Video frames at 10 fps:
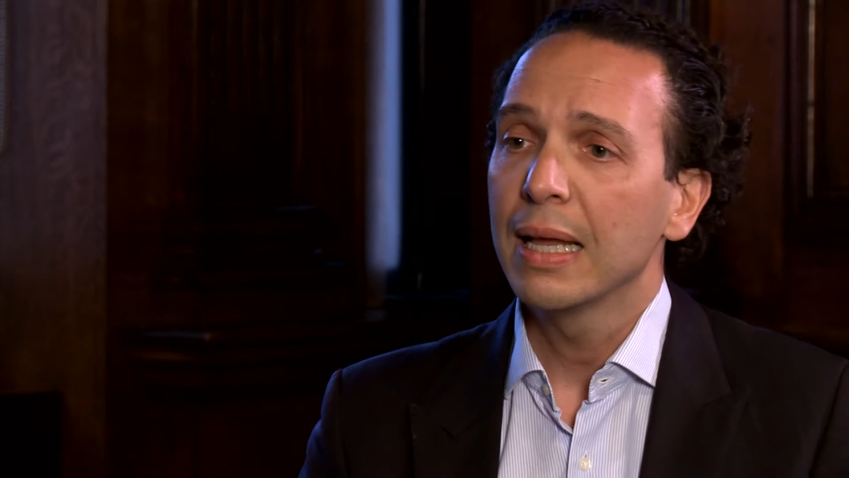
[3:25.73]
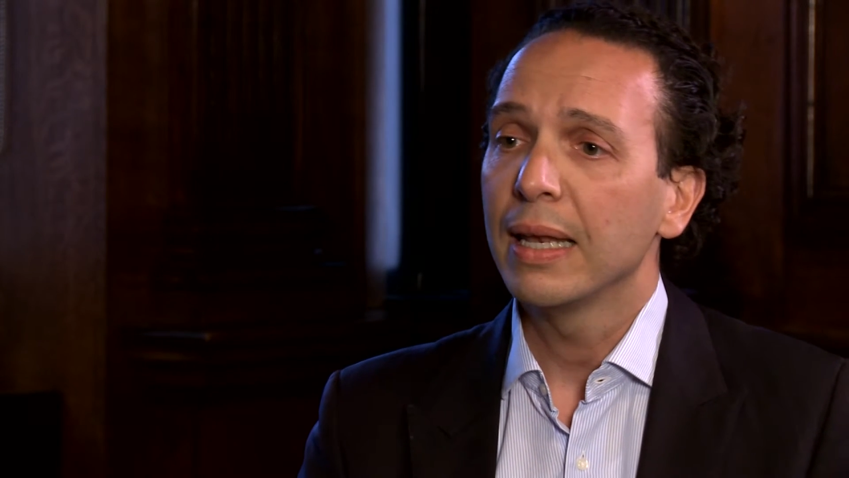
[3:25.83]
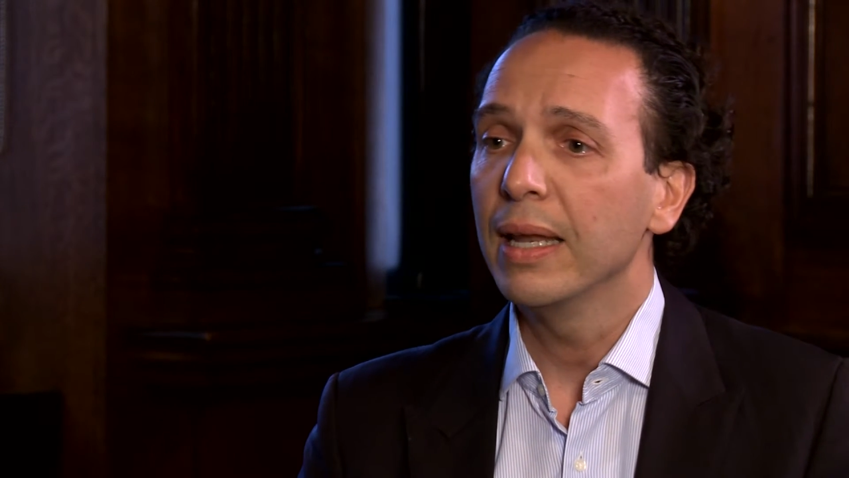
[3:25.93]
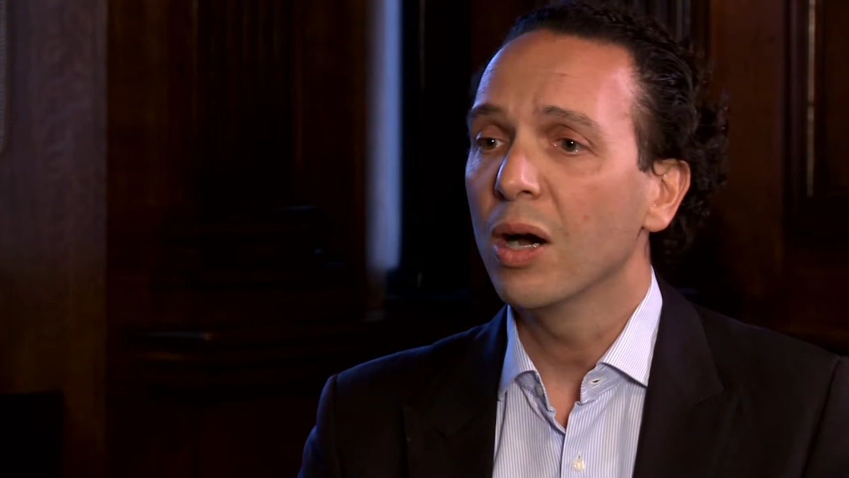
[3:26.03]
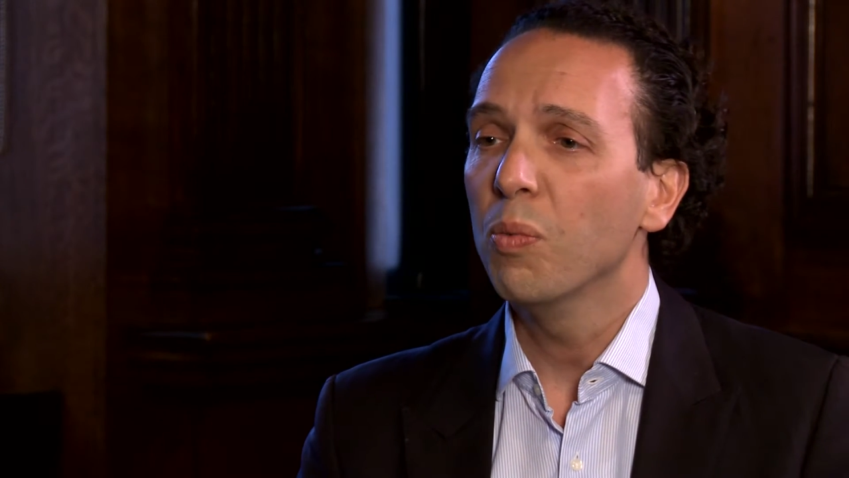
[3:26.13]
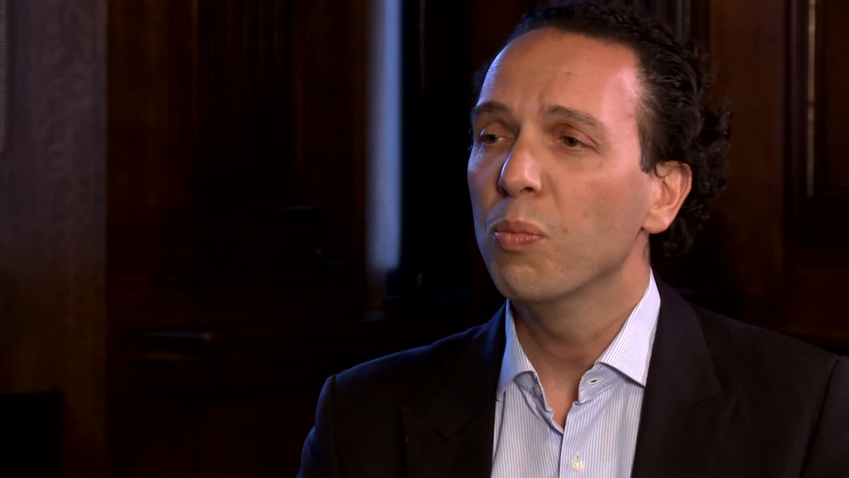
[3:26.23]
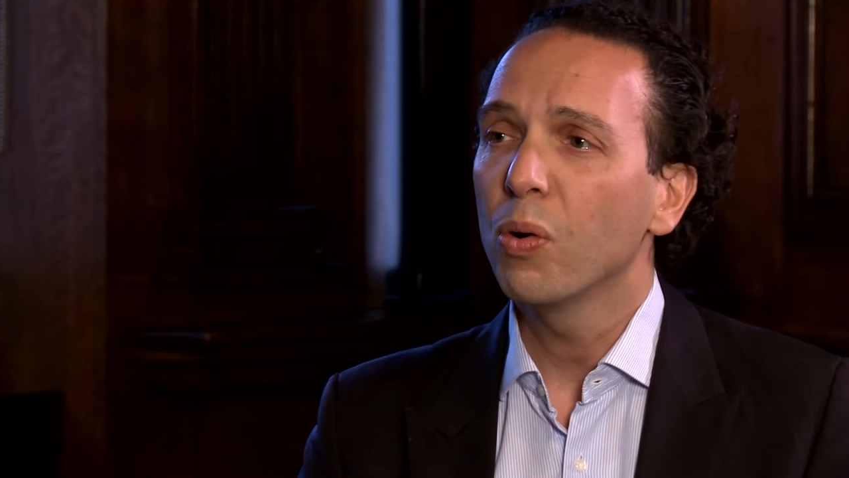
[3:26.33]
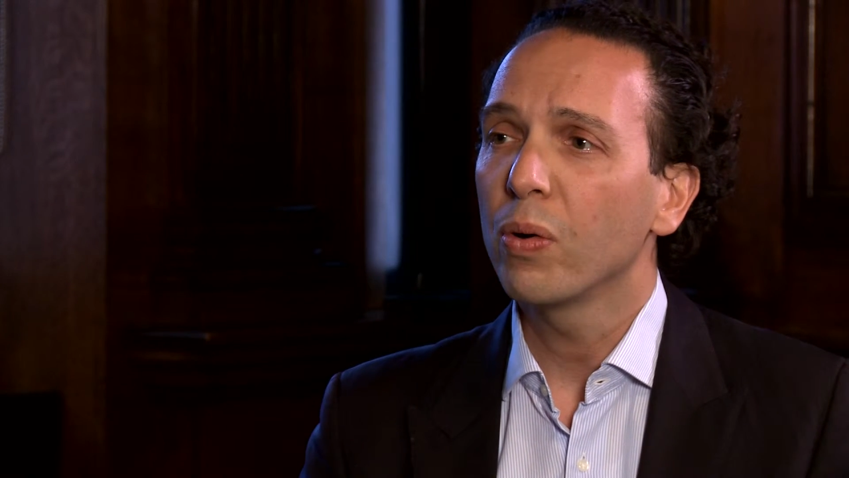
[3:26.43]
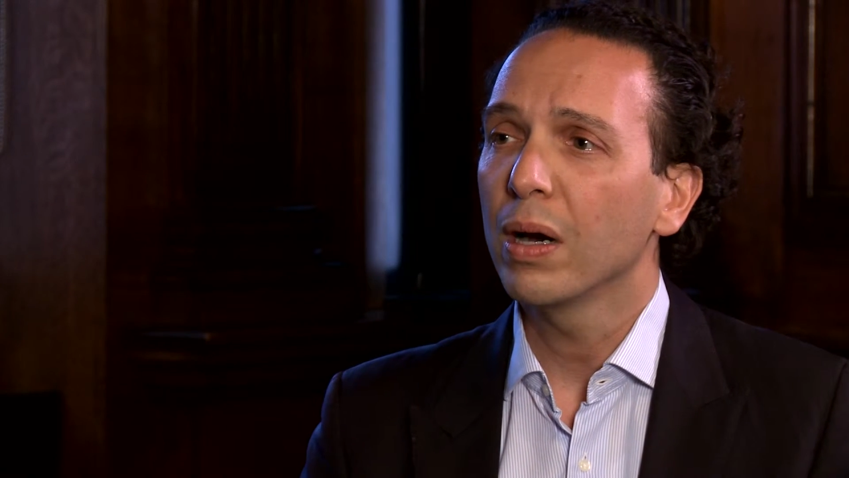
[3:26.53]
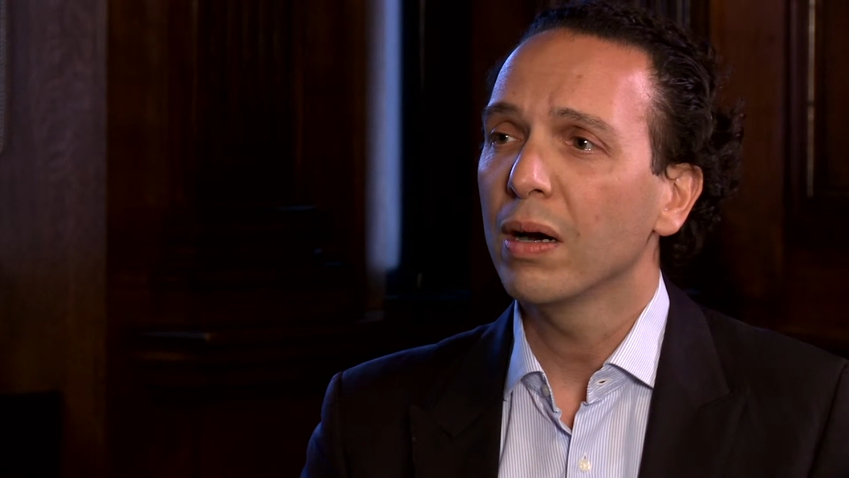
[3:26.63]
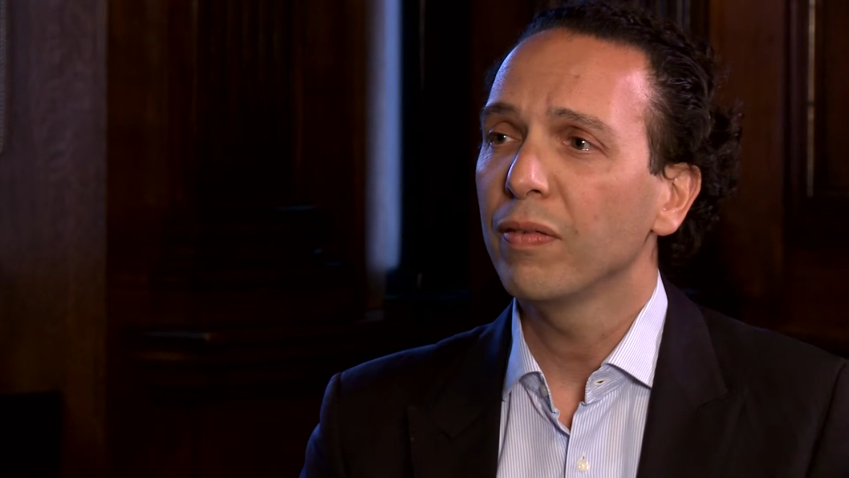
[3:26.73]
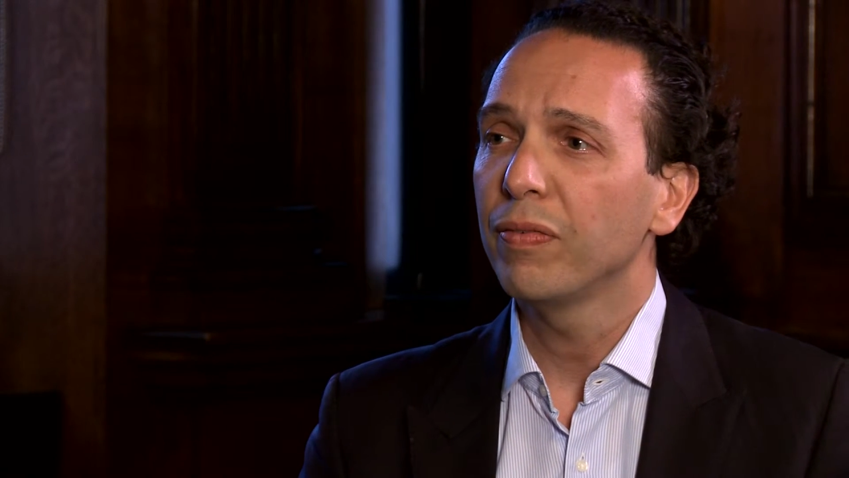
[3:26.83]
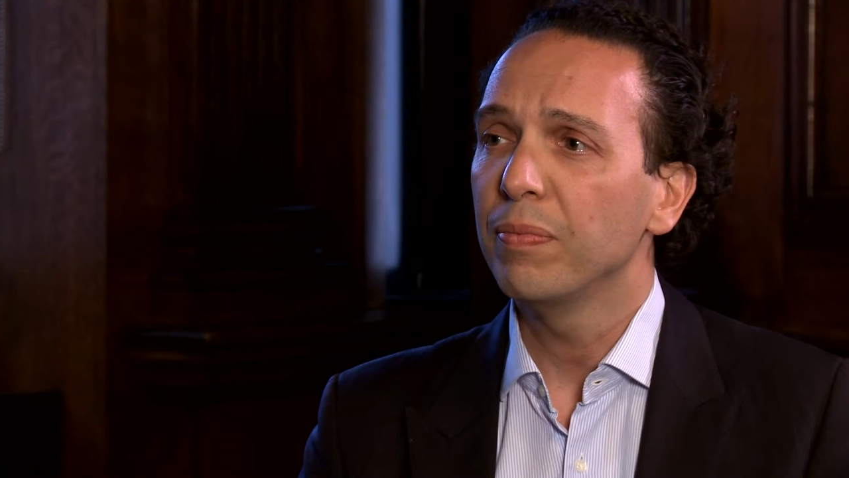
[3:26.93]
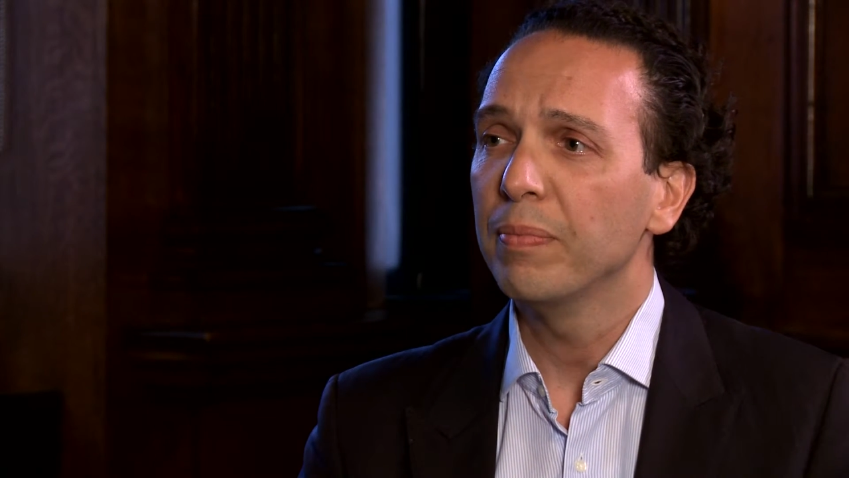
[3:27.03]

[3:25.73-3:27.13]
now more of